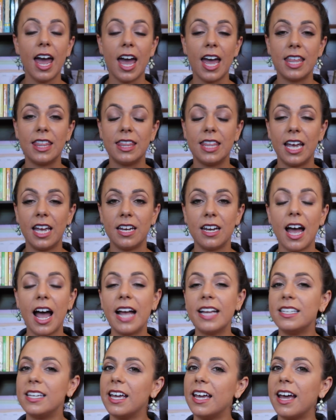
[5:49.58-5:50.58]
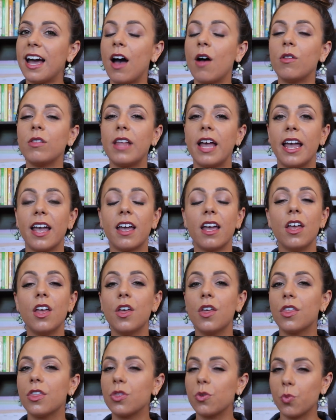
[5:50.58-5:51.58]
and then I take out like
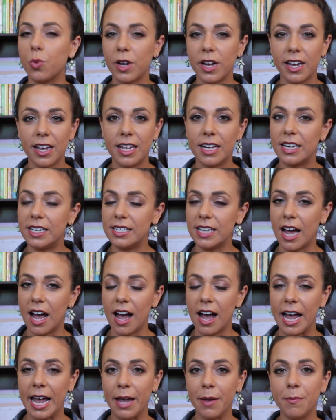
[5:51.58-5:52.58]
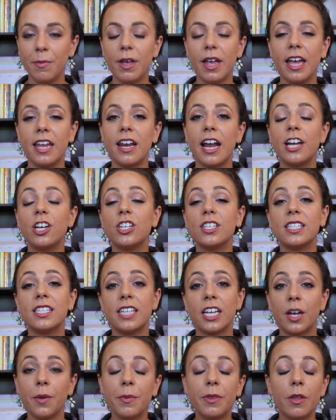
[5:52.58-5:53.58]
three at a time and I just
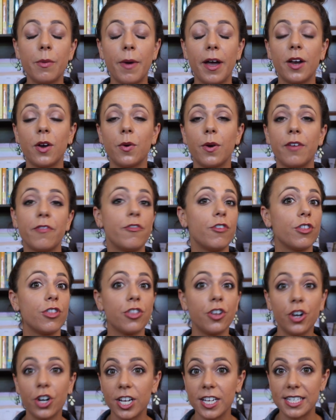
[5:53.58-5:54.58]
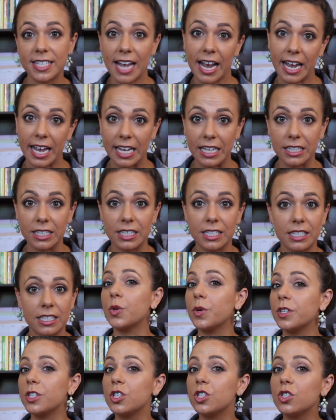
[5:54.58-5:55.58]
stick them in the microwave for thirty seconds.
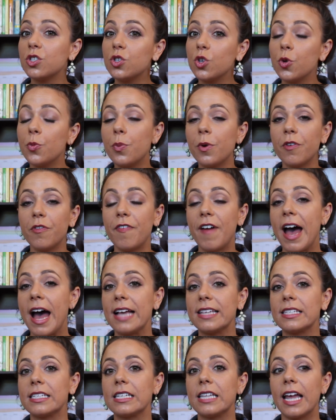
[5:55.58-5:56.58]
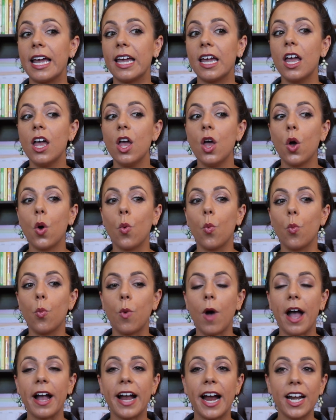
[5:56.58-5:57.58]
So it's super fast. Like,
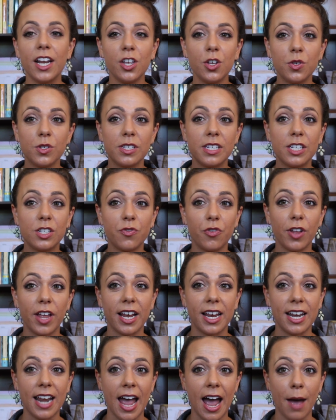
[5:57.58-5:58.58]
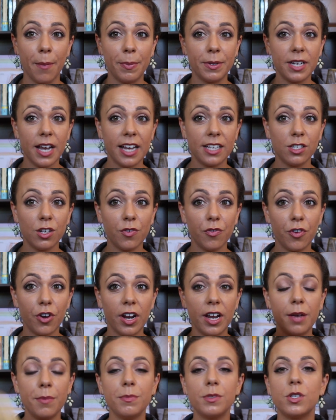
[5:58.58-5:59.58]
I kind of use these for like an appetizer for
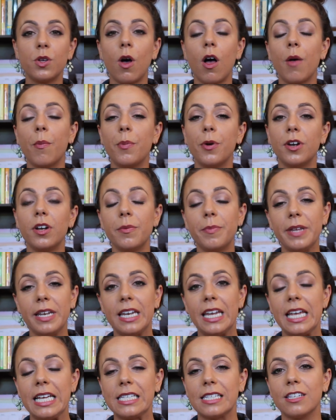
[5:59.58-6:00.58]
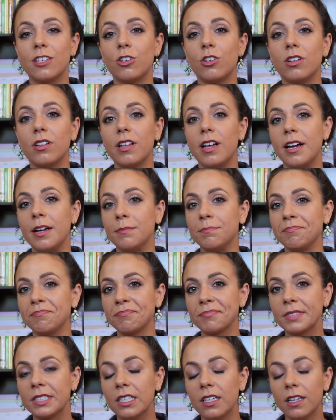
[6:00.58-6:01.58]
him, so I'll put them in his little um,
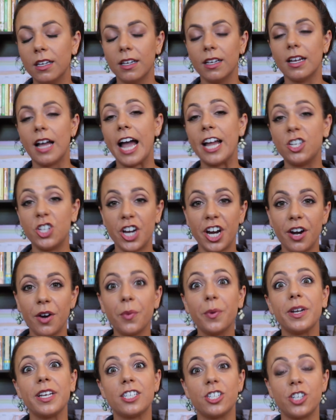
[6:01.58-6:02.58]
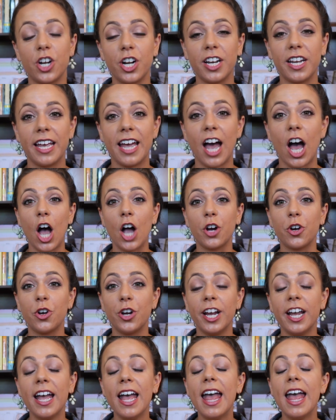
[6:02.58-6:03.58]
high chair when he's starting to
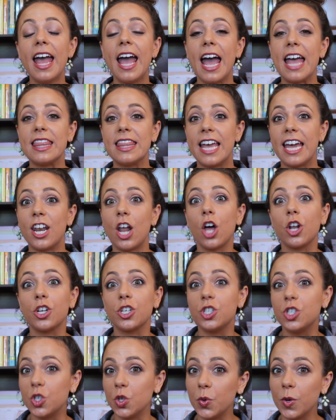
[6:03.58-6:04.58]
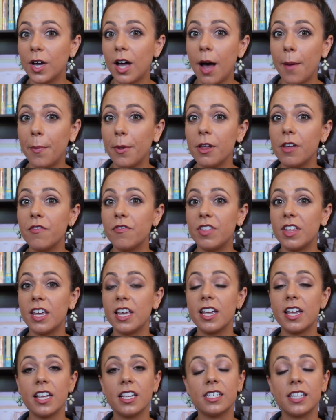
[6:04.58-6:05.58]
hungry, and then I'll just do a couple of
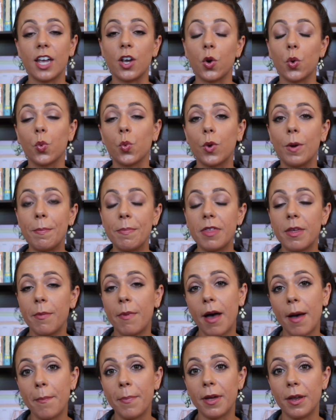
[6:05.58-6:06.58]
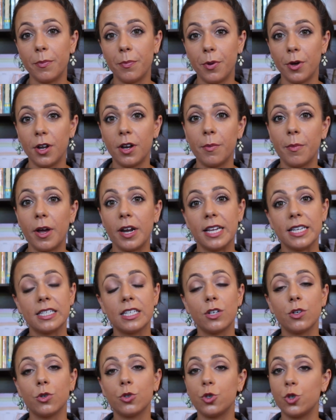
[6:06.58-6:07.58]
these, like rip them up and put them on his
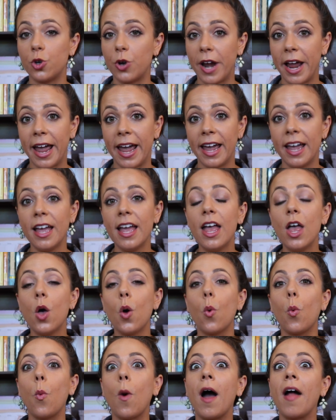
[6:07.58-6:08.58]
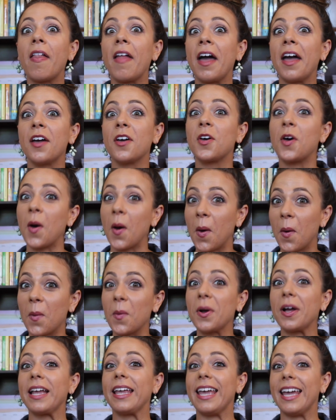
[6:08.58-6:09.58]
little tray while I
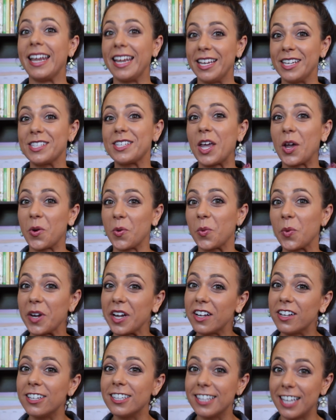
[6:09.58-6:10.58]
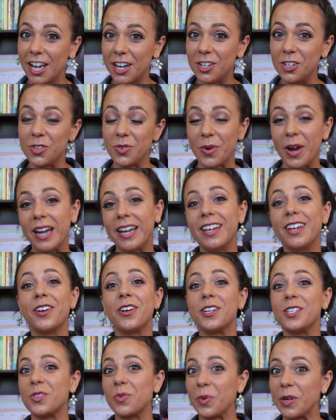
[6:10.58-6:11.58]
go get his like real lunch ready
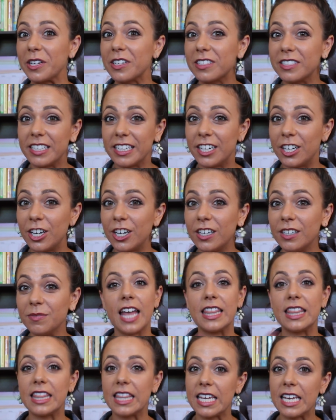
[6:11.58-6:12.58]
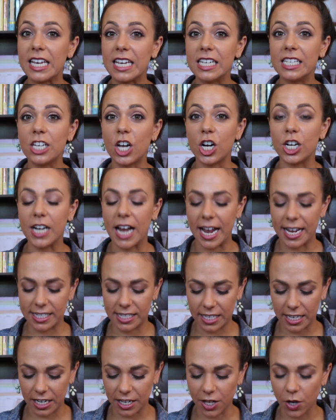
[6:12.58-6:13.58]
or his real dinner. And these are
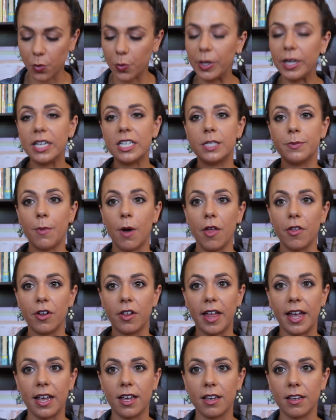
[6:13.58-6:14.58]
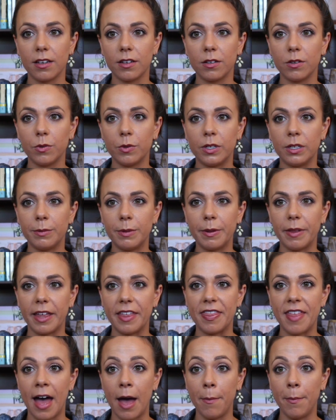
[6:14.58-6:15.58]
nice, and they're really small. They're like, well, maybe
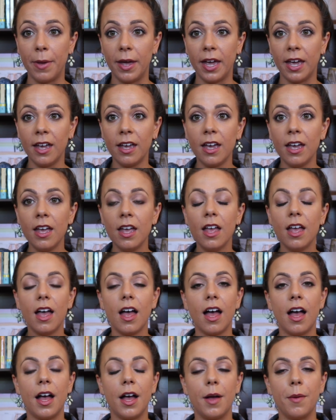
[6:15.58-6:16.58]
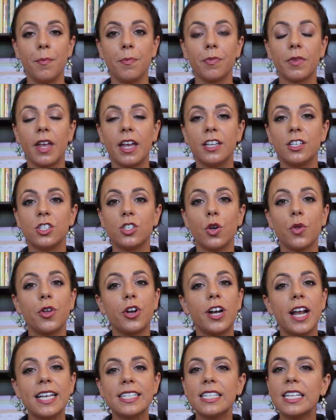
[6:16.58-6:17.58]
like that big. Um, and so
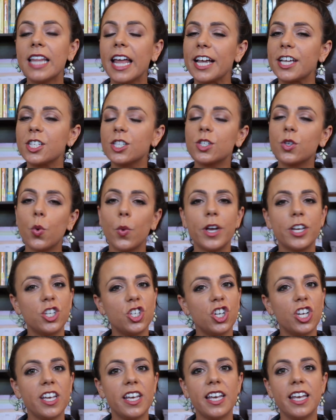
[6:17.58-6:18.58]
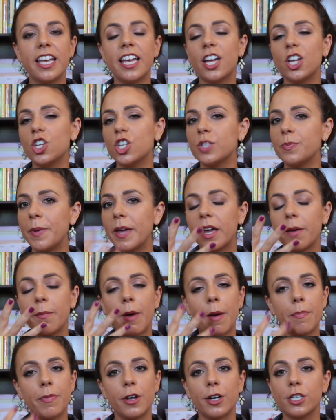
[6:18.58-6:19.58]
they're nice and like squishy. He can just pick them
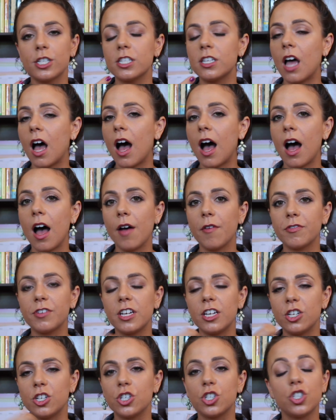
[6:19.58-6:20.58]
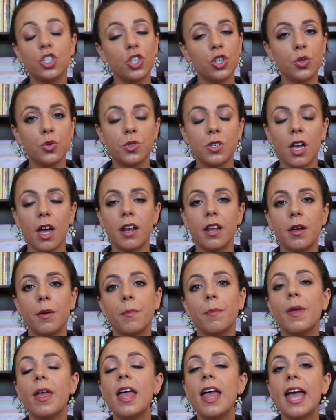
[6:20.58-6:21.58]
up. They're soft. He just chews on
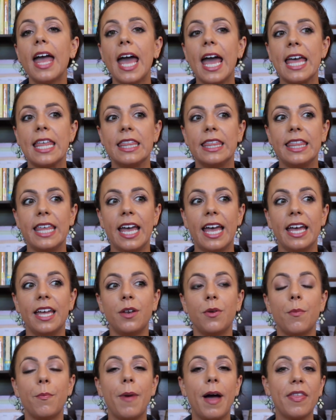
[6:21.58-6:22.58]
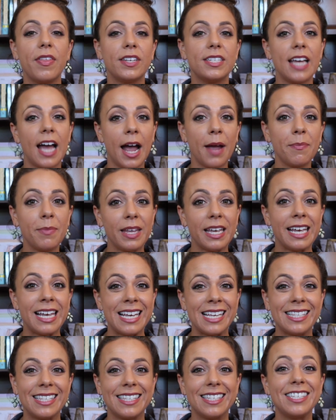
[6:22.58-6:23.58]
them. And then by the time that
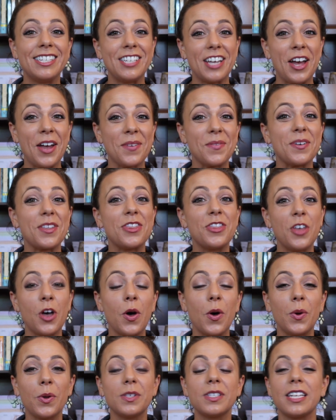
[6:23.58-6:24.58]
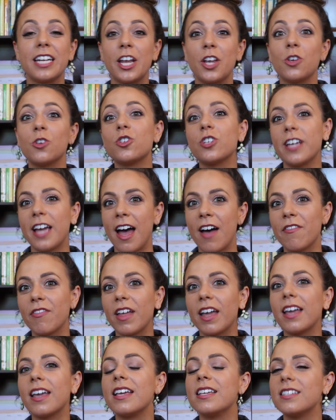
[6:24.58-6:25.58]
he's done with those, and I usually have
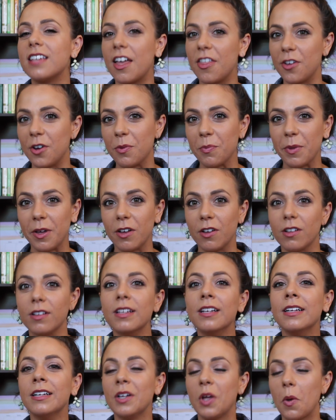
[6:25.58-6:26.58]
like his other meal